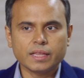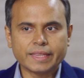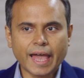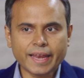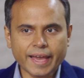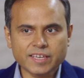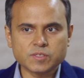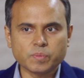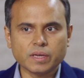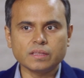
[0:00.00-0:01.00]
That
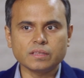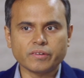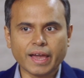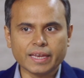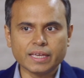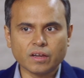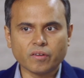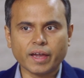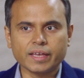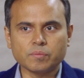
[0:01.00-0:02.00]
has been the rallying
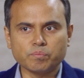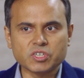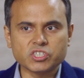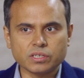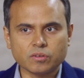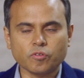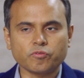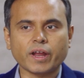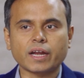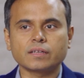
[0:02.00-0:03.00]
cry, the mission of
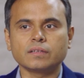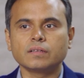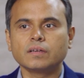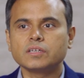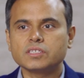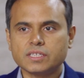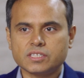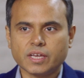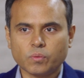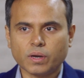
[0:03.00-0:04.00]
Fractal
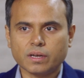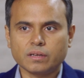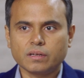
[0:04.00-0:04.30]
since day one.